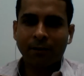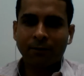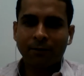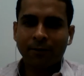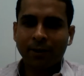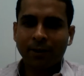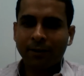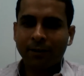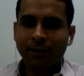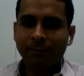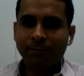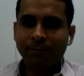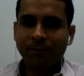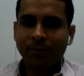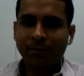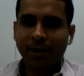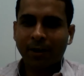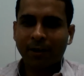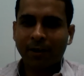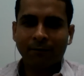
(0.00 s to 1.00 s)
We
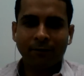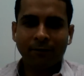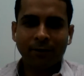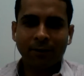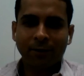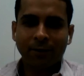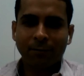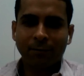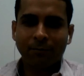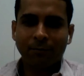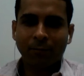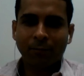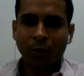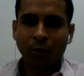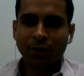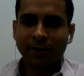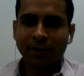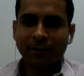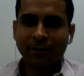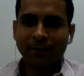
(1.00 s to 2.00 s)
have more
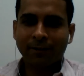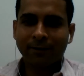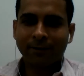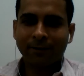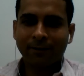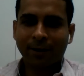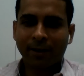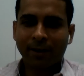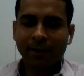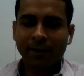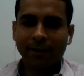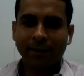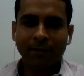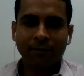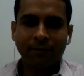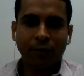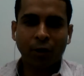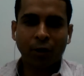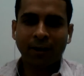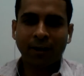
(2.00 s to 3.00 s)
than
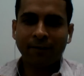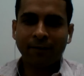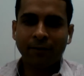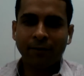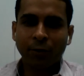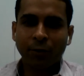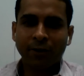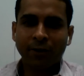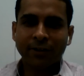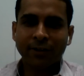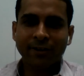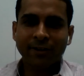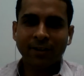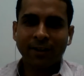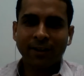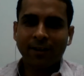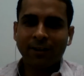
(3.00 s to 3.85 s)
140 viewers.